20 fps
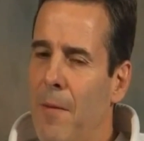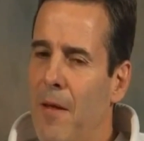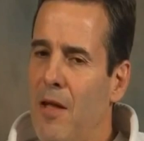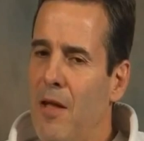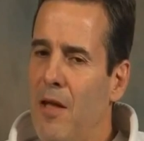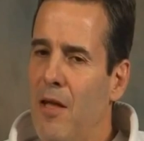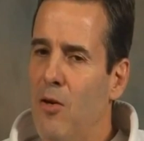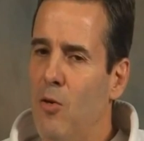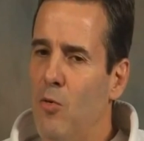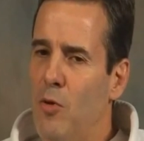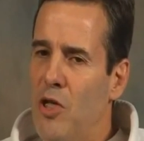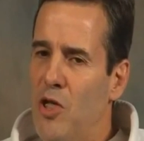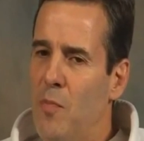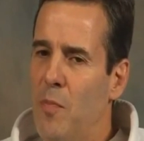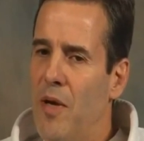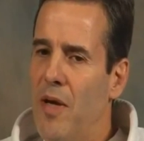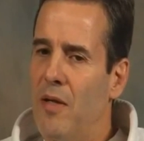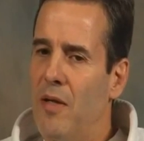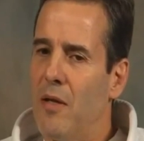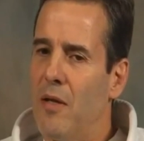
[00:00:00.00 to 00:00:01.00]
and we
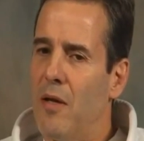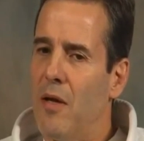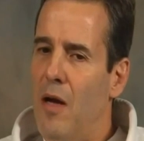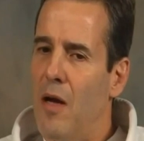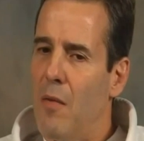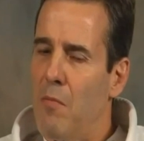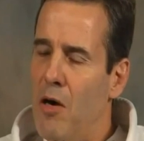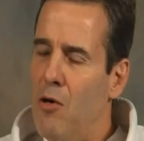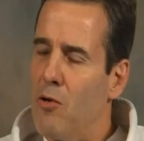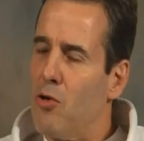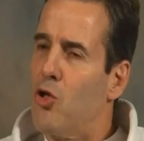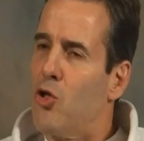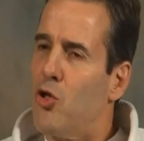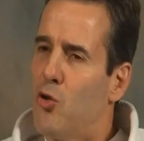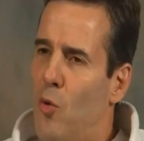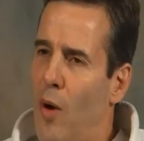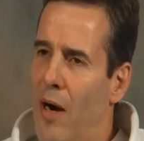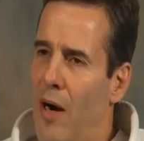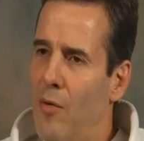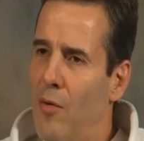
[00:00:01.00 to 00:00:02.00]
spent about
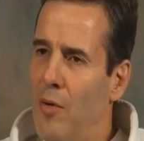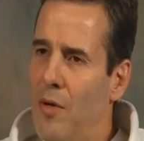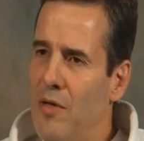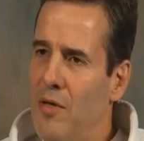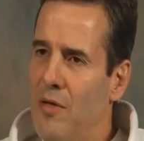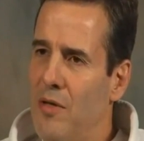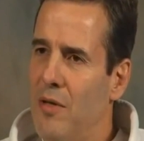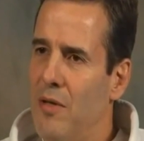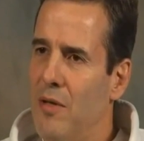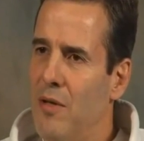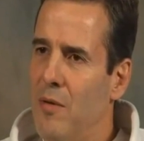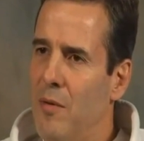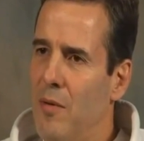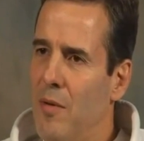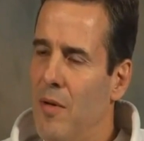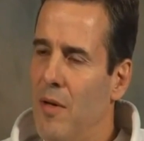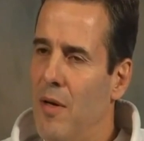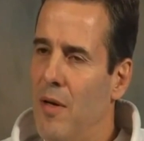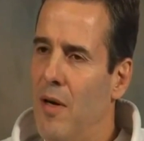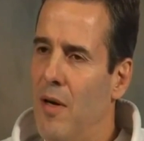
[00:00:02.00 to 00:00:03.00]
2 hours.
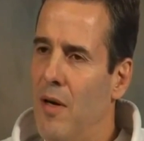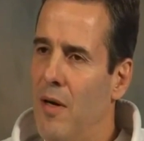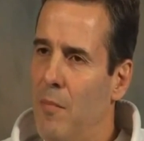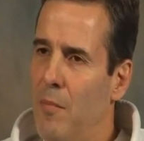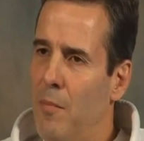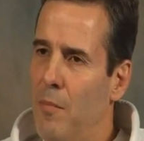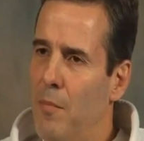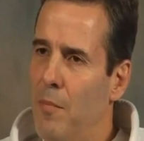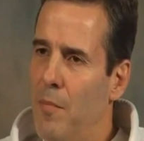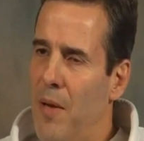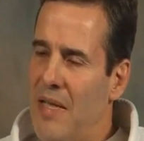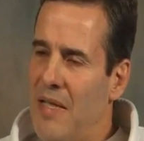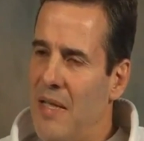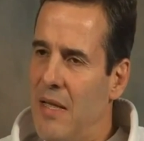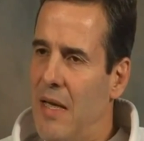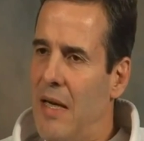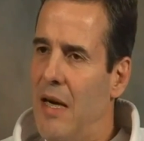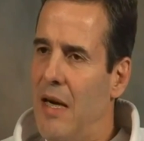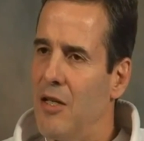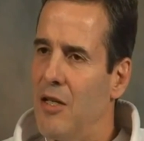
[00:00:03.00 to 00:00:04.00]

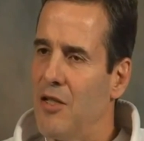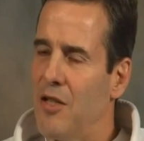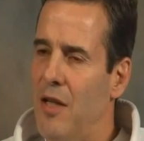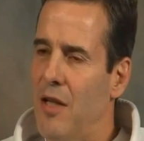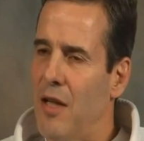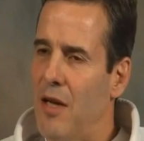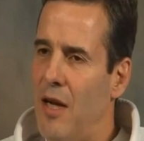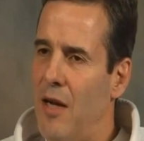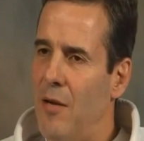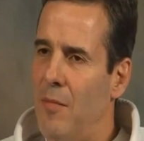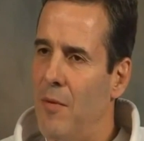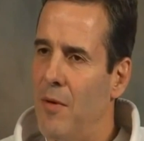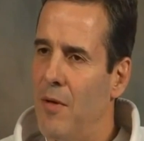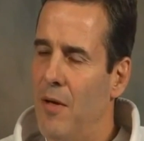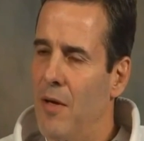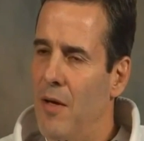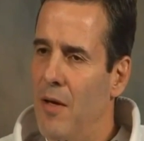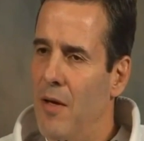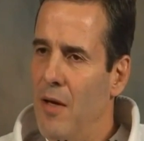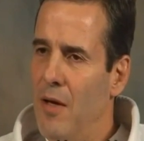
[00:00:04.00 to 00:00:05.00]
Passing the guard standing up.
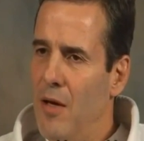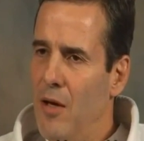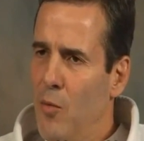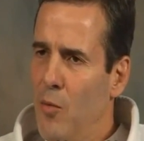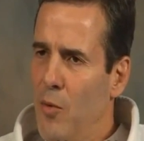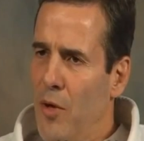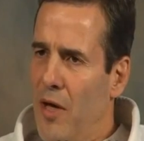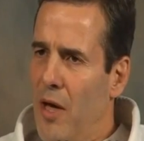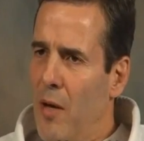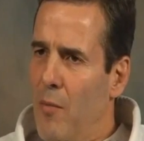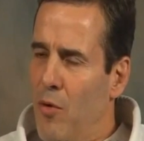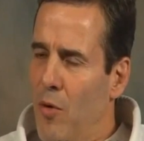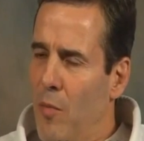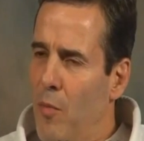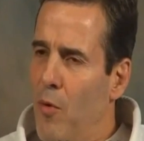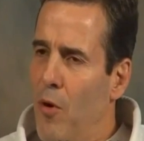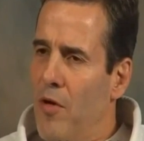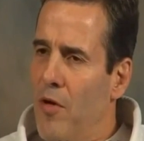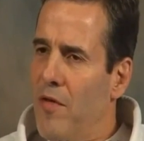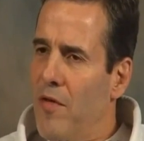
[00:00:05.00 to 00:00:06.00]
We came to a
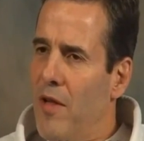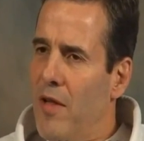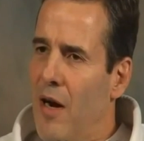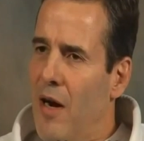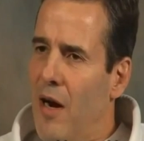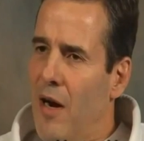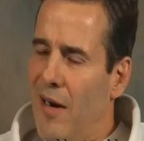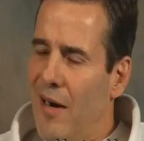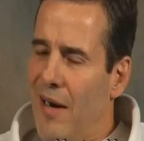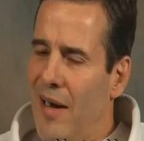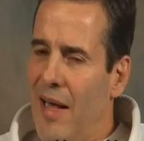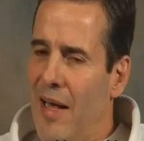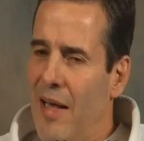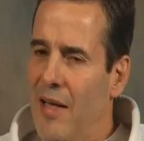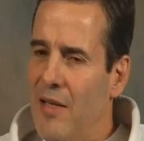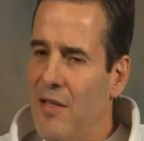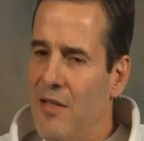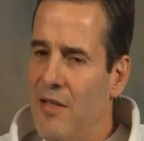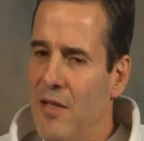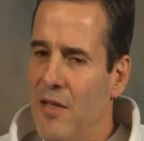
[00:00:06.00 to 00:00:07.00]
point that our
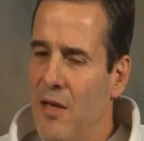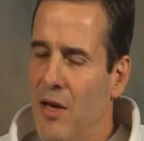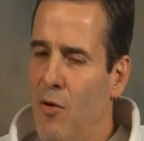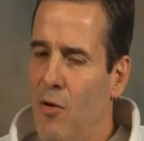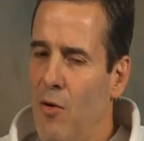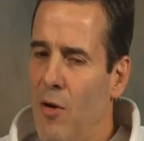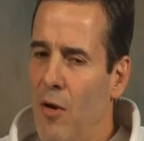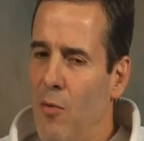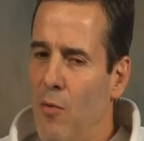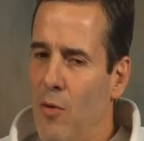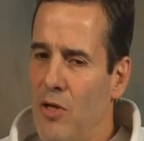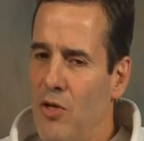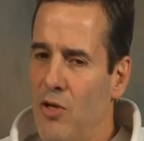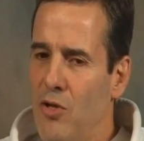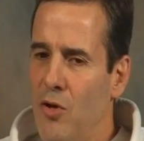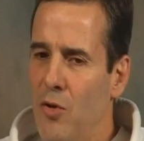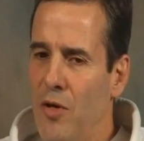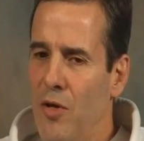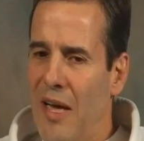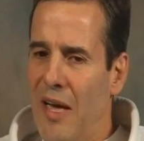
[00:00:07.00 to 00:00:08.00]
legs was
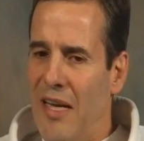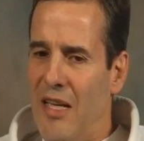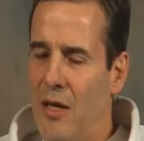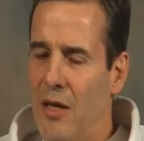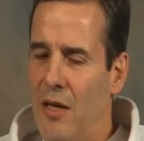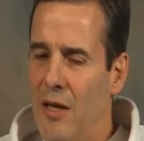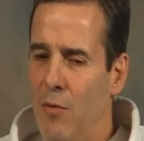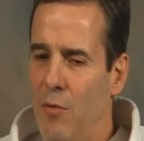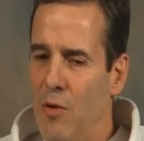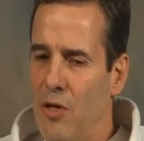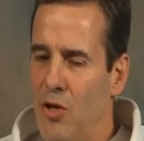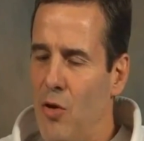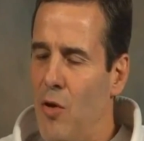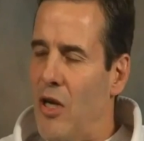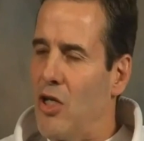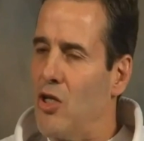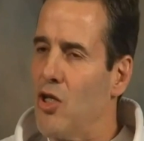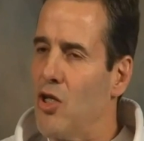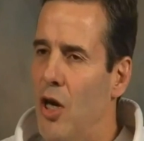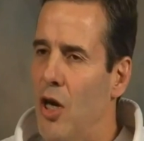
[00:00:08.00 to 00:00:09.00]
so
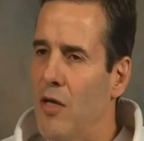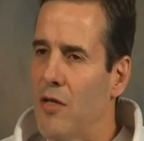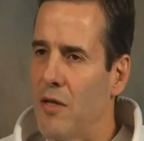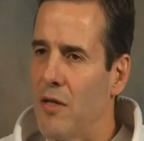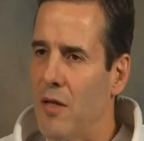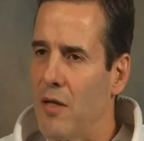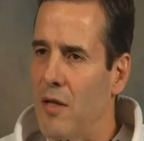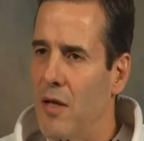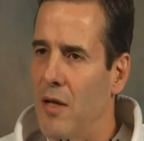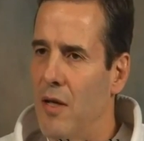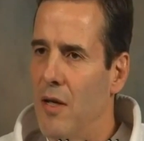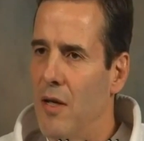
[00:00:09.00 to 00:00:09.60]
exhausted